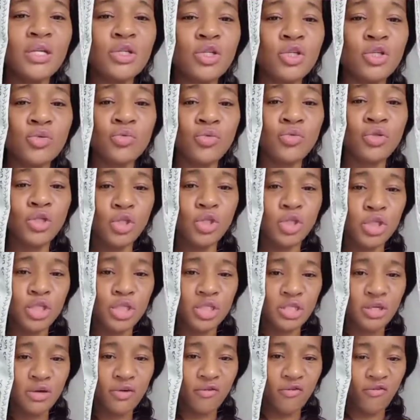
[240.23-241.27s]
in a suit
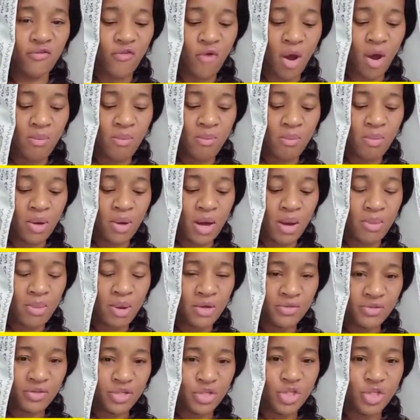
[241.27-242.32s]
just from
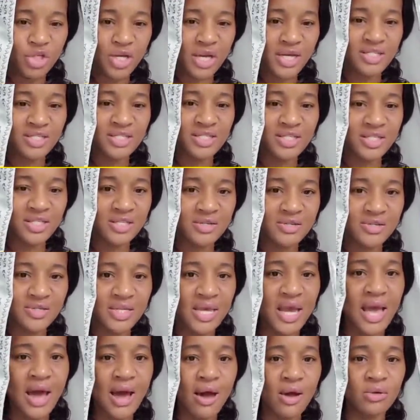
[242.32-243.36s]
about the chest
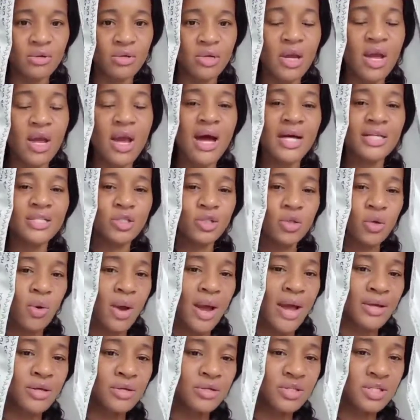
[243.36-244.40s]
down, so
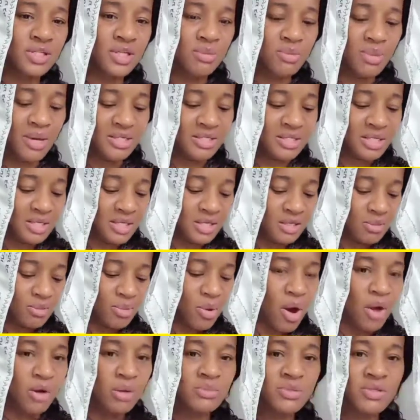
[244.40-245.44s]
I could see basically the
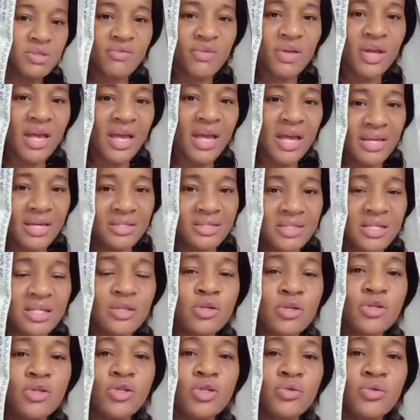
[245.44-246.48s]
bottoms of the hands and
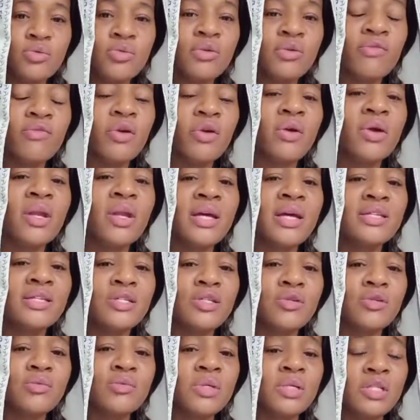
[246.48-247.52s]
the suit, very nice
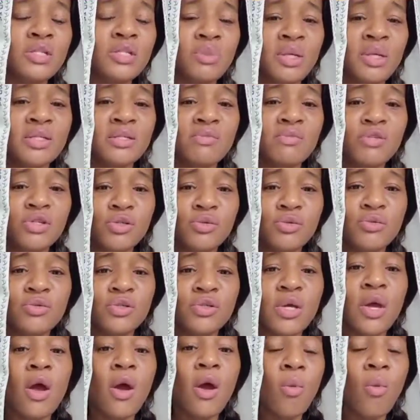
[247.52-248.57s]
suit, expensive
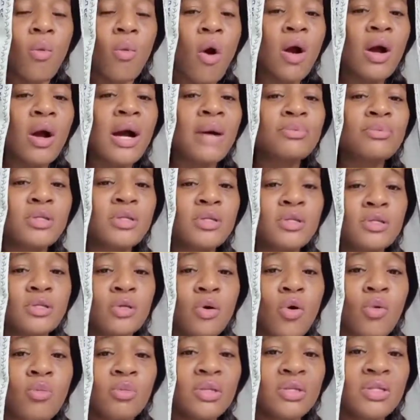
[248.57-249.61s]
shoes, walk up to this
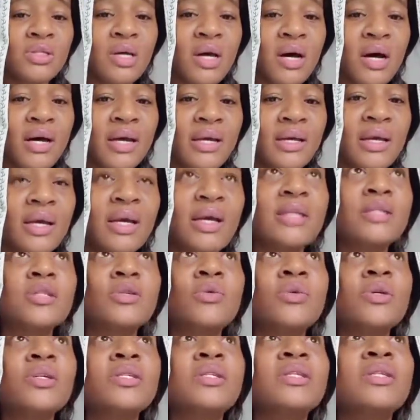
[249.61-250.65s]
homeless guy. And
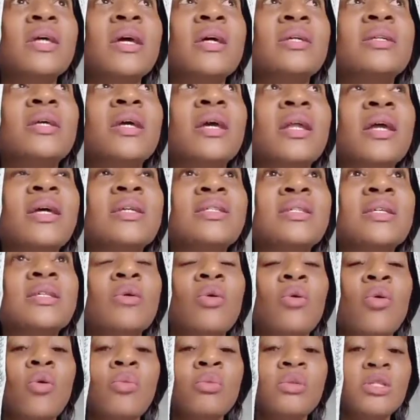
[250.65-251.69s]
so he's standing, and I see
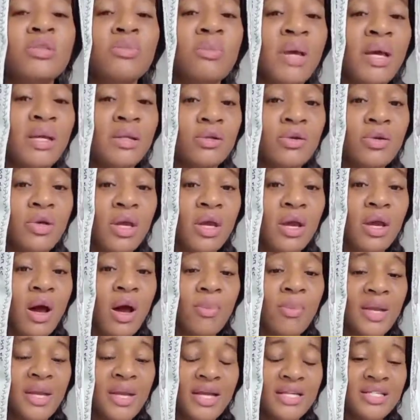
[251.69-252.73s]
the homeless man looking
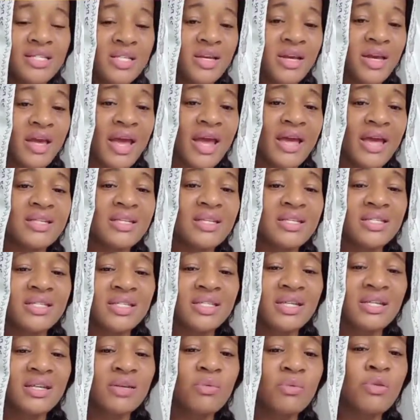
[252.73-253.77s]
up, and I see a hand
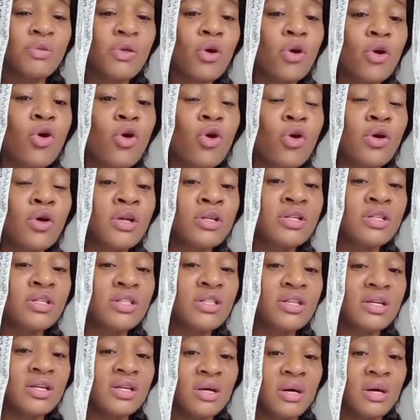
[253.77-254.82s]
extended with a good
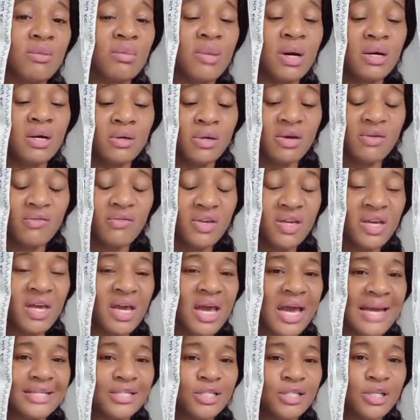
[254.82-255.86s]
thick amount of
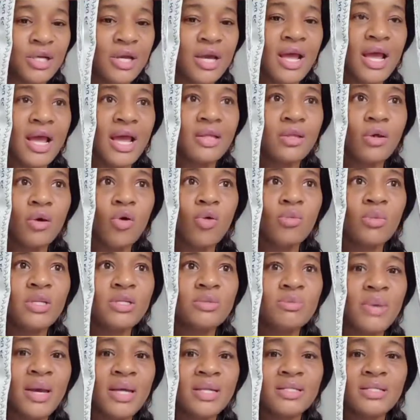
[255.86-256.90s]
cash, and the
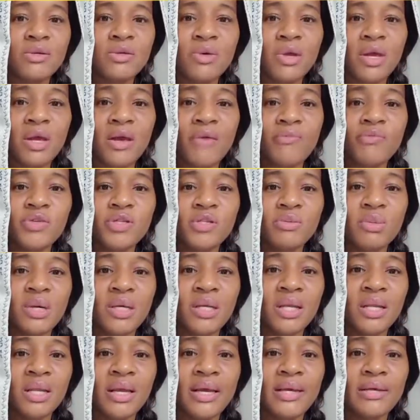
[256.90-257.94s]
homeless man is looking at this
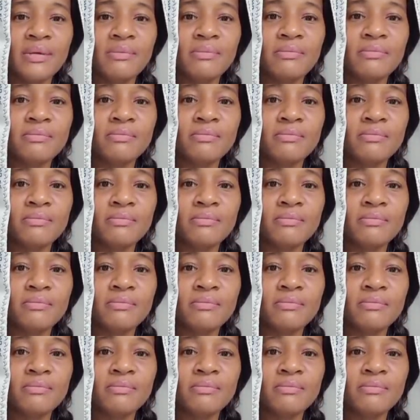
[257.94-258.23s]
money like,